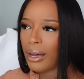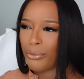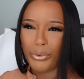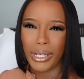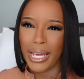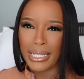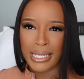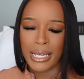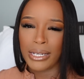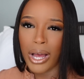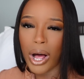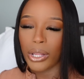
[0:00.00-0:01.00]
for like
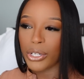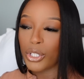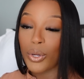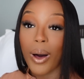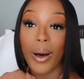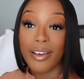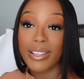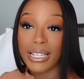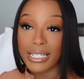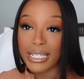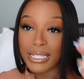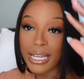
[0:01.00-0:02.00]
$10, so I'll have it
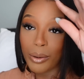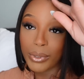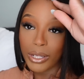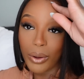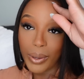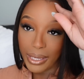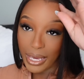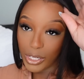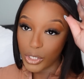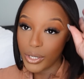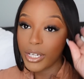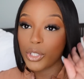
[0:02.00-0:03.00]
listed down below in
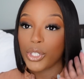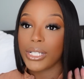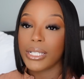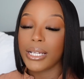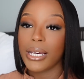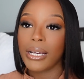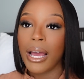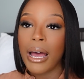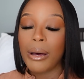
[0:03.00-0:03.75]
case you're interested.